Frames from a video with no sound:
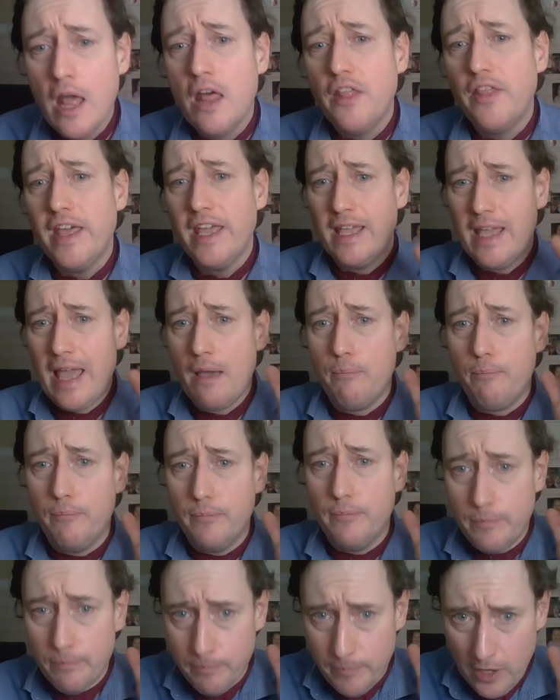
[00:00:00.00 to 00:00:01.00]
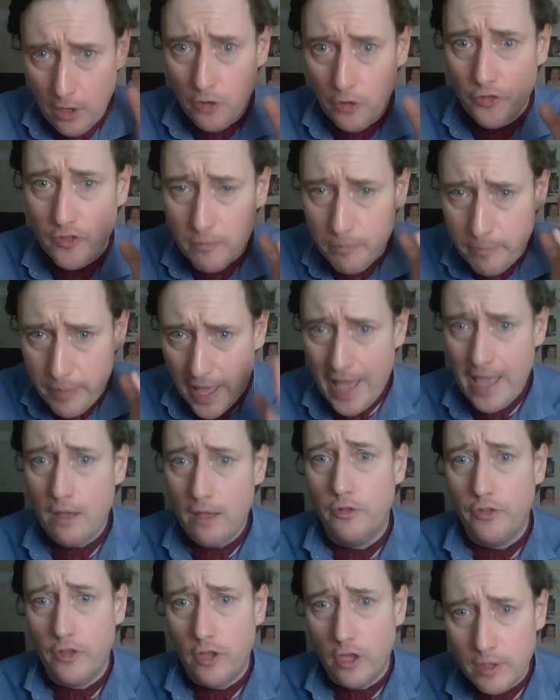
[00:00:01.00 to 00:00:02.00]
They get beyond the
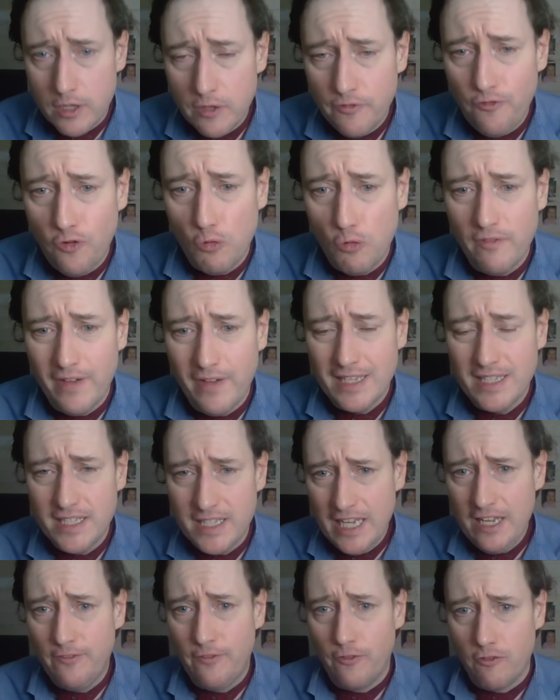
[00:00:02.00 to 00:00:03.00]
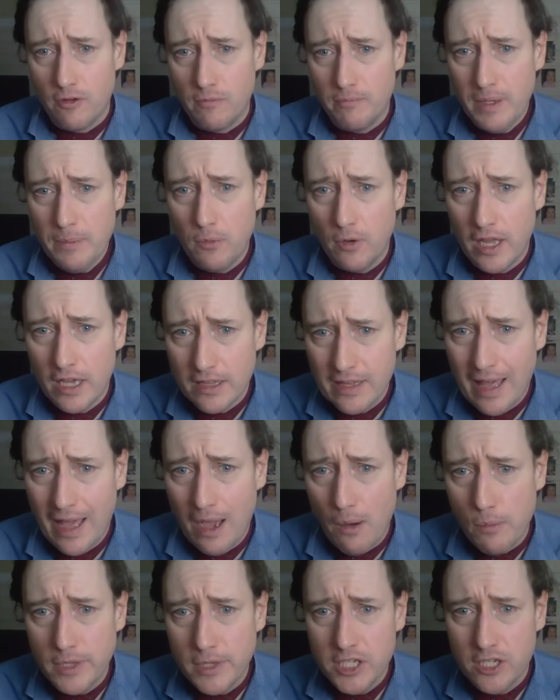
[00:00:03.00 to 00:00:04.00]
pale, though, in the form of Antifa and people like
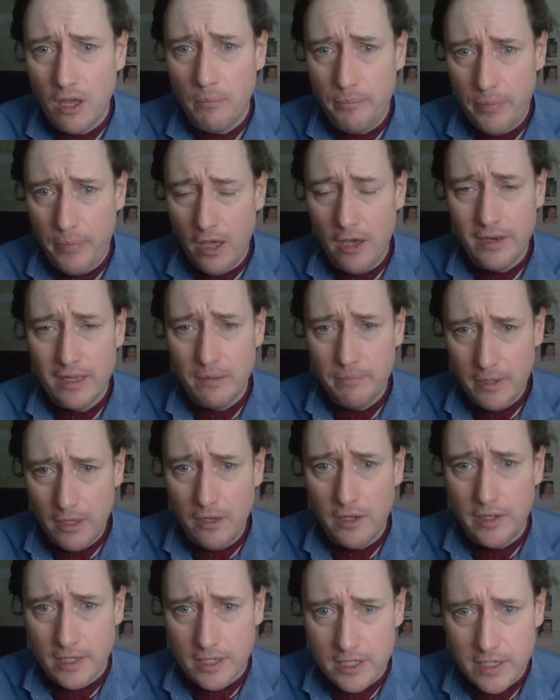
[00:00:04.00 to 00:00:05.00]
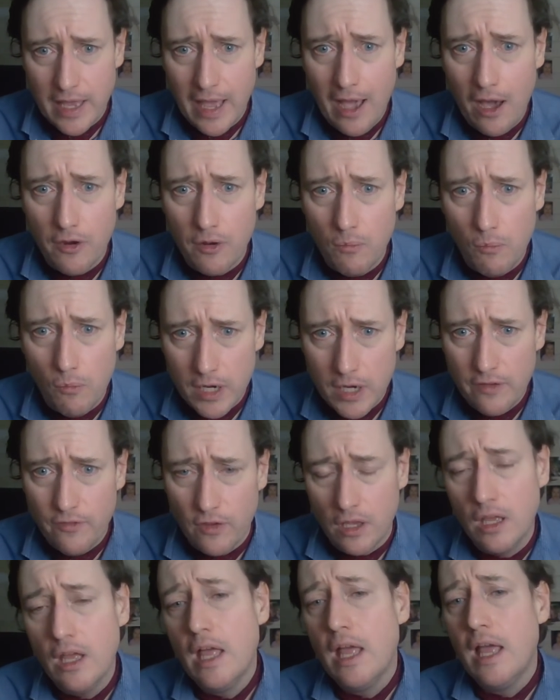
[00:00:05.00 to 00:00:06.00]
that, when they start burning buildings down and
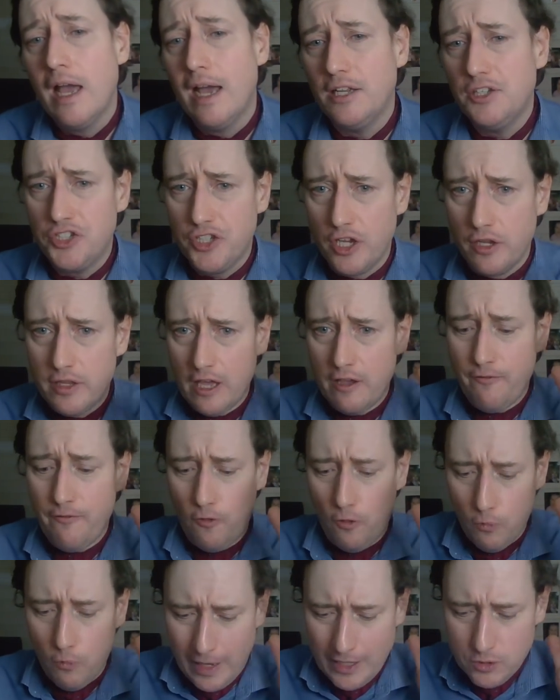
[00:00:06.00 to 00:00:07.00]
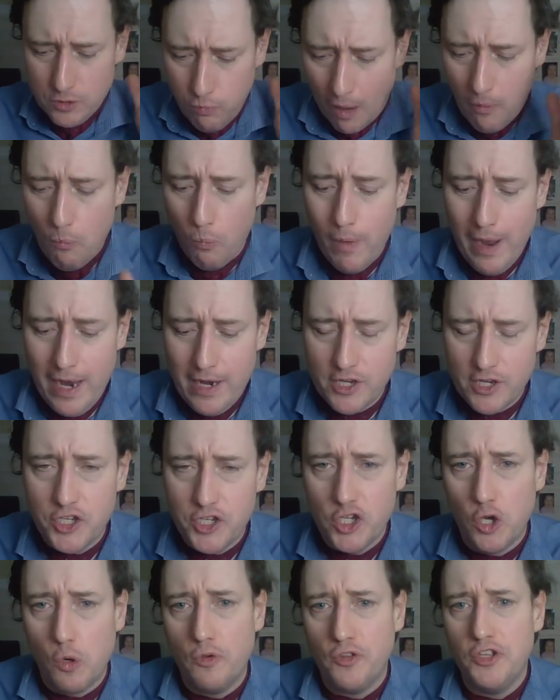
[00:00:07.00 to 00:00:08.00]
whatever. And so therefore that's one way to
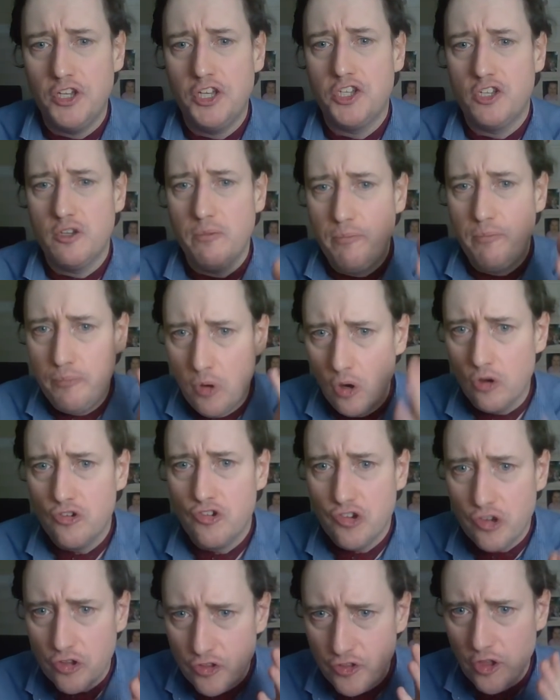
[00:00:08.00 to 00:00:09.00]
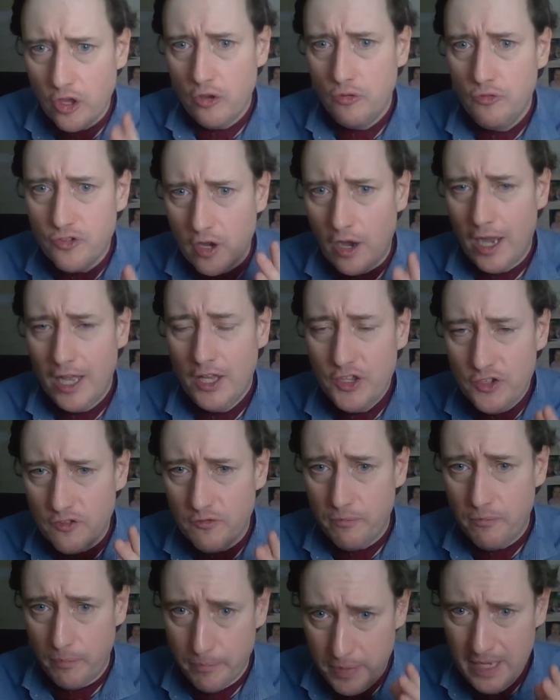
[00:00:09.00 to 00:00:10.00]
deal with it, is to push those kinds
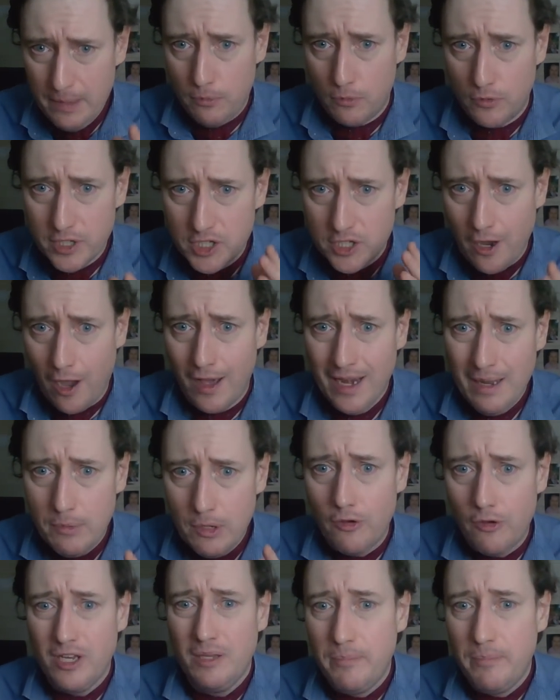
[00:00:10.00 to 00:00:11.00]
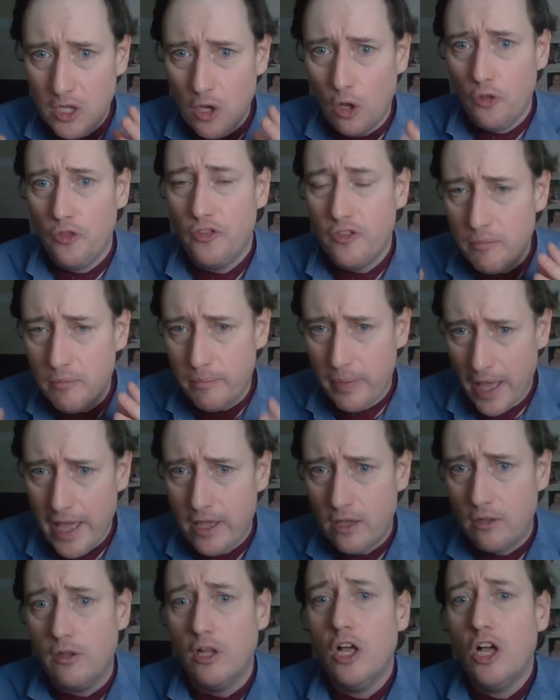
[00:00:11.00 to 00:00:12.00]
of people, this tiny minority, beyond the
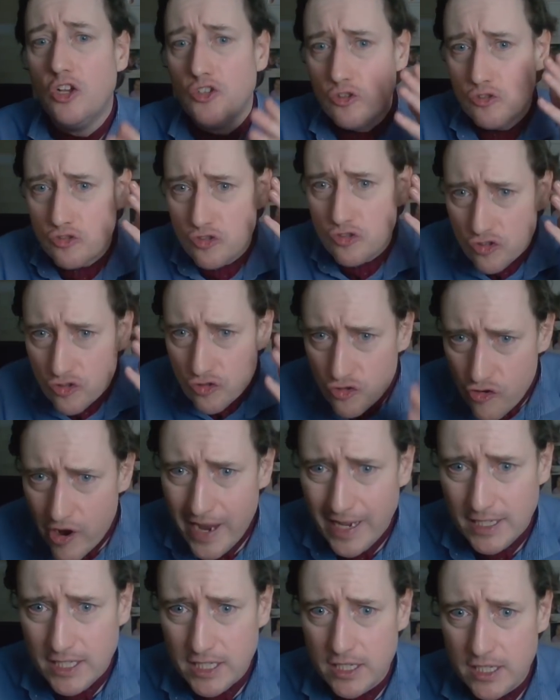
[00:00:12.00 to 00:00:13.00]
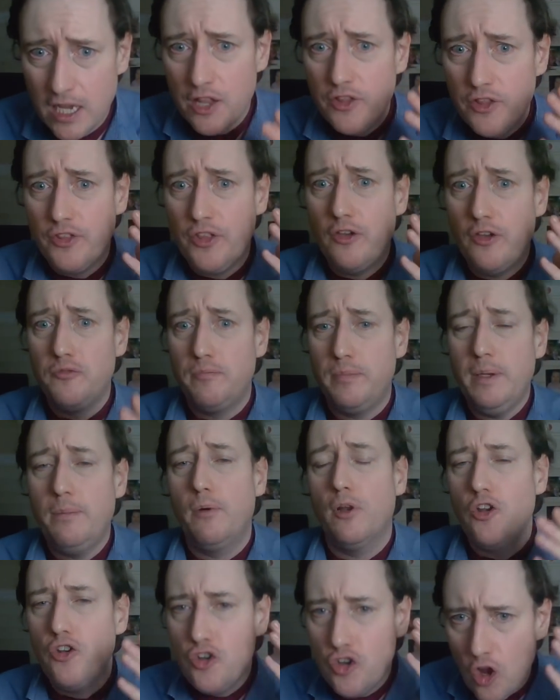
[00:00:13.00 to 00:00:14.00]
pale, to stress that those people
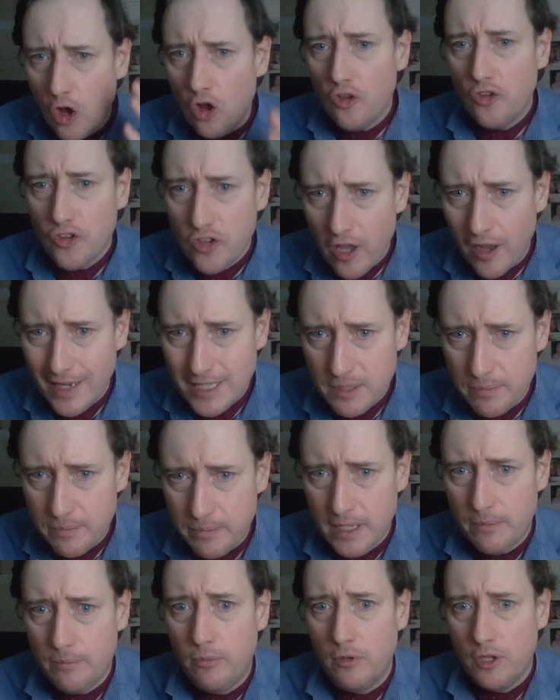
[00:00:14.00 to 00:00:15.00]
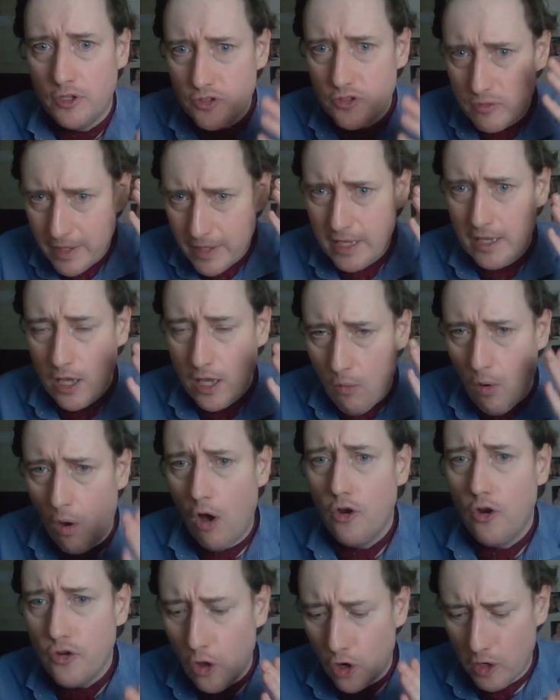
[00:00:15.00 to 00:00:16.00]
are not nice people, and to go
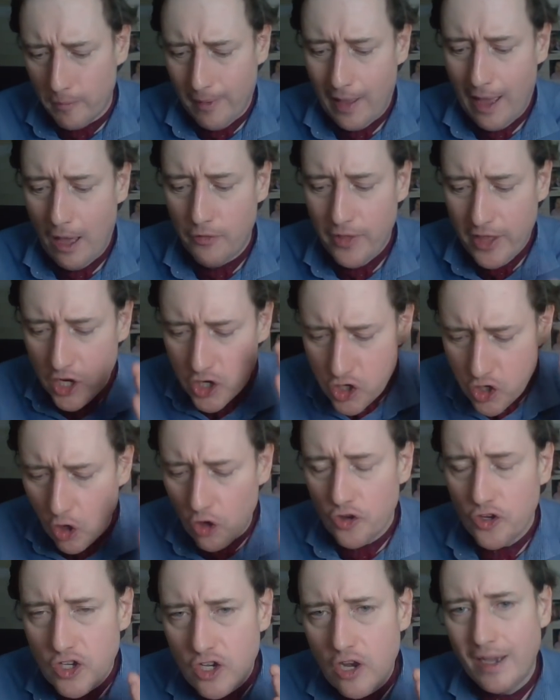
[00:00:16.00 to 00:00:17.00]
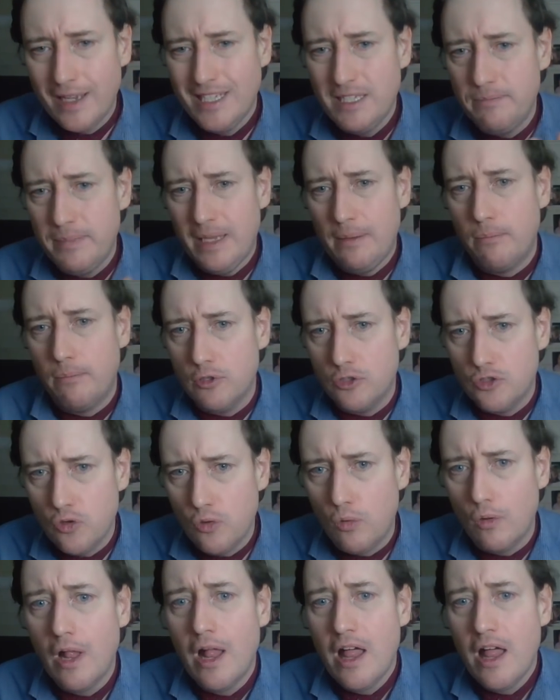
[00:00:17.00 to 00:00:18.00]
on and on about how they're not nice people at
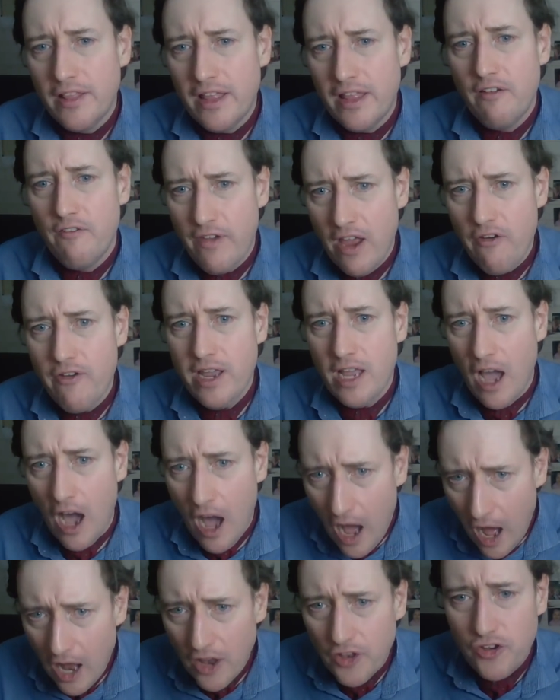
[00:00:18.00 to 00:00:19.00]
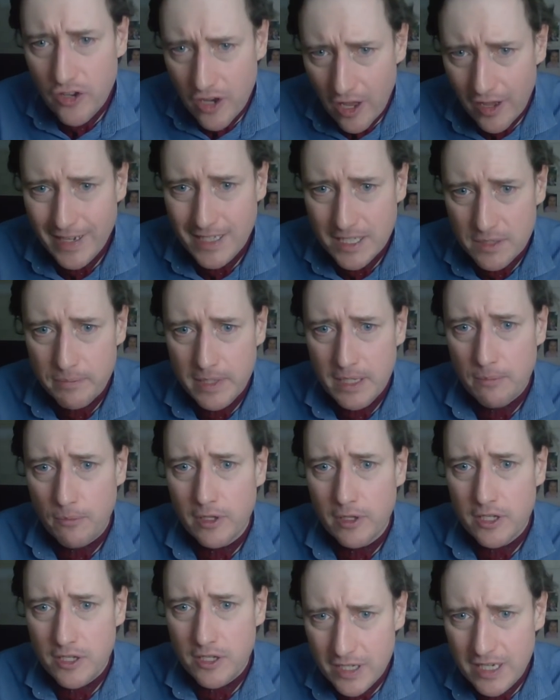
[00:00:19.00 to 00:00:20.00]
all. They're very unnice
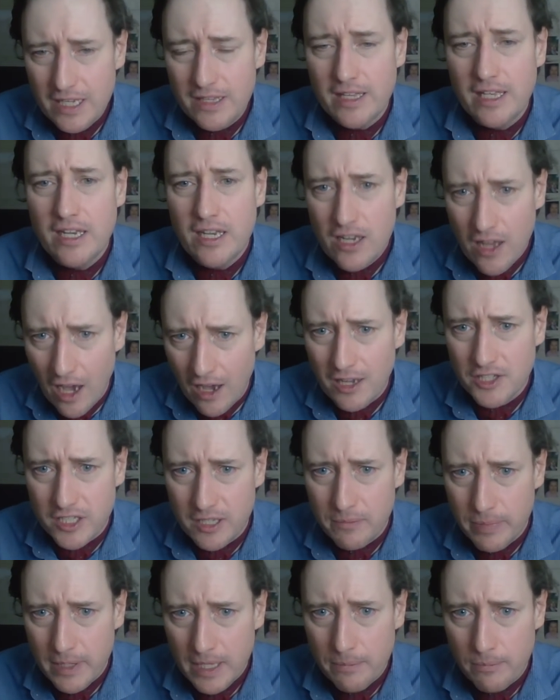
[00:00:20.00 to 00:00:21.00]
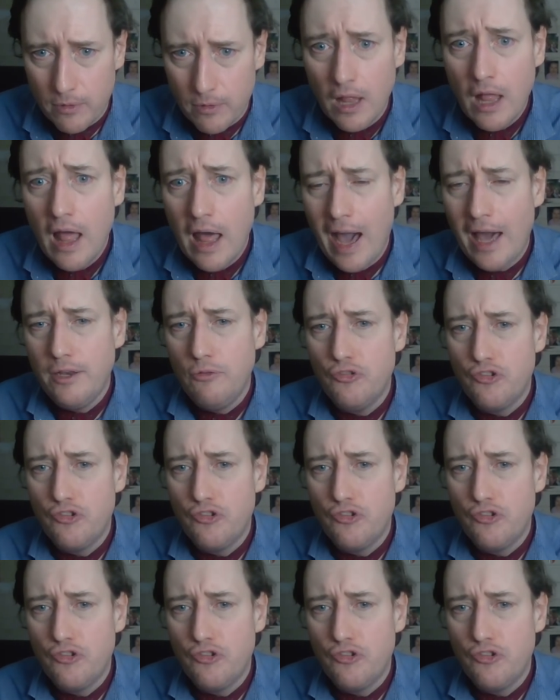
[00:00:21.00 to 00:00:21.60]
people indeed. They're nasty people, and